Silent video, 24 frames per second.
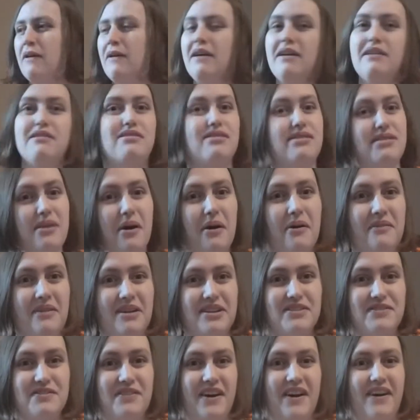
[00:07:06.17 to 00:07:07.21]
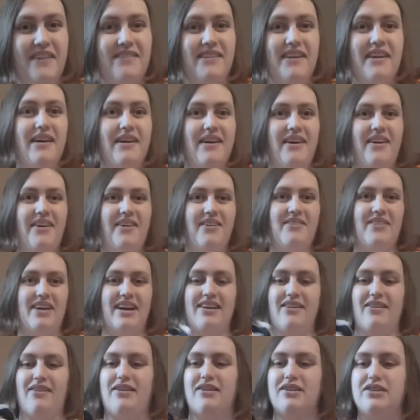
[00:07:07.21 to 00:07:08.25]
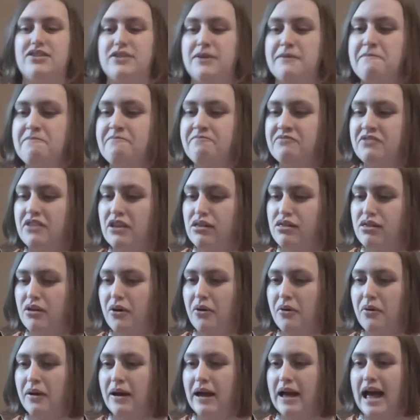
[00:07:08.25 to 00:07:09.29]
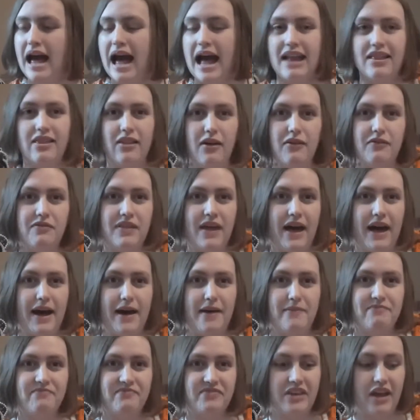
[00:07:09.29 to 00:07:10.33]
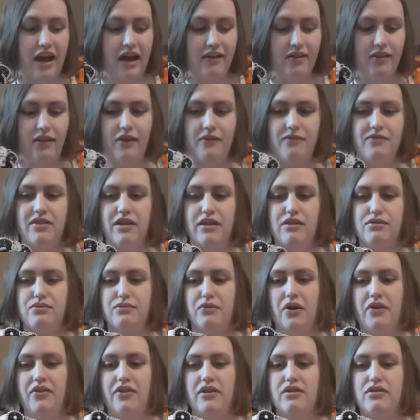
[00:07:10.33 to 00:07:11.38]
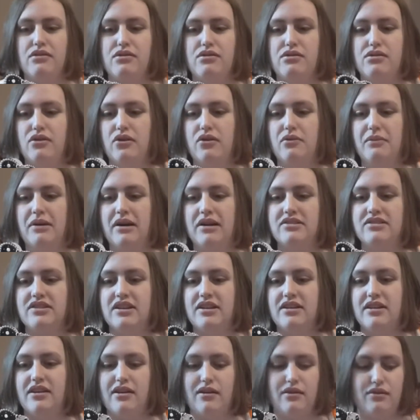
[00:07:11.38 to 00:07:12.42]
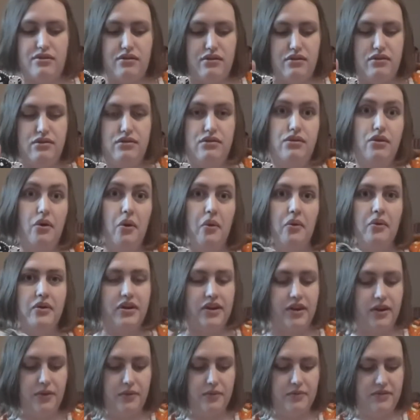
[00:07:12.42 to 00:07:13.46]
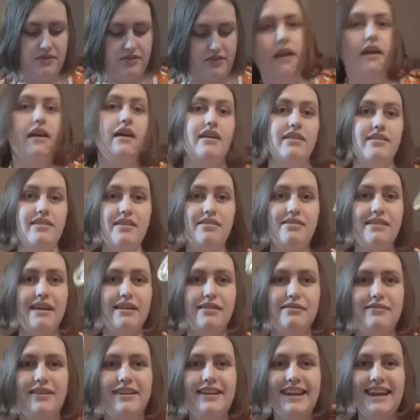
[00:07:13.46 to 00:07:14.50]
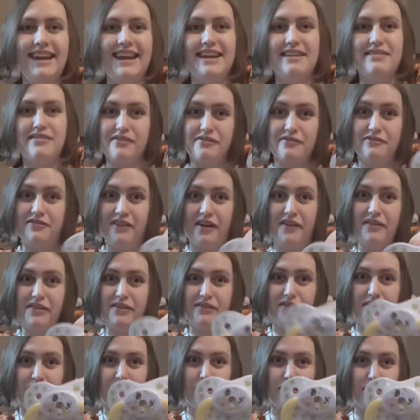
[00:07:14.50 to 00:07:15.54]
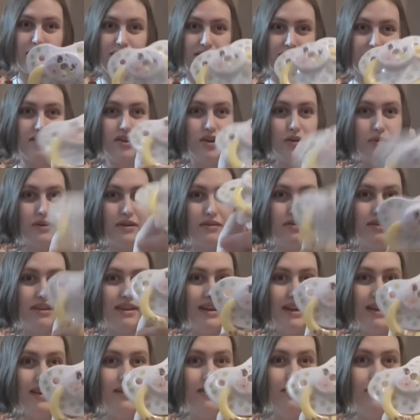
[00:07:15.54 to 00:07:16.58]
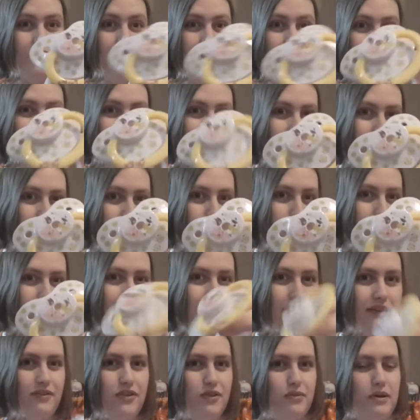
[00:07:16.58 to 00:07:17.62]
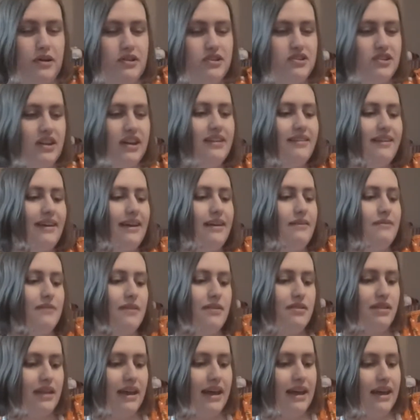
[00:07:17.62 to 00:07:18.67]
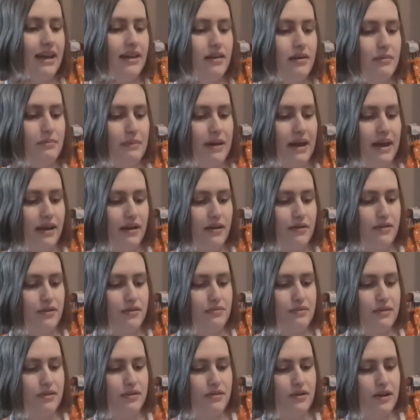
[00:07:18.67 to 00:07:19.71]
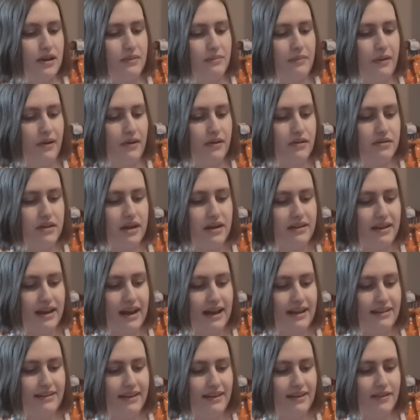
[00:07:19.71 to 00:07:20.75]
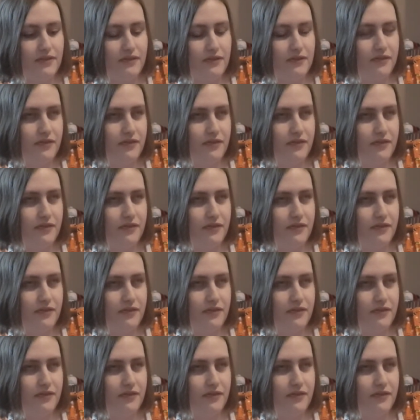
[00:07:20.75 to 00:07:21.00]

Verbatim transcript: So much fun. Oh my gosh. So I love that. I love this one so much. It is so cute. This next one is very, very recent. You would have seen it in a video the other week if you watched it. It was in my Christmas trade box that I did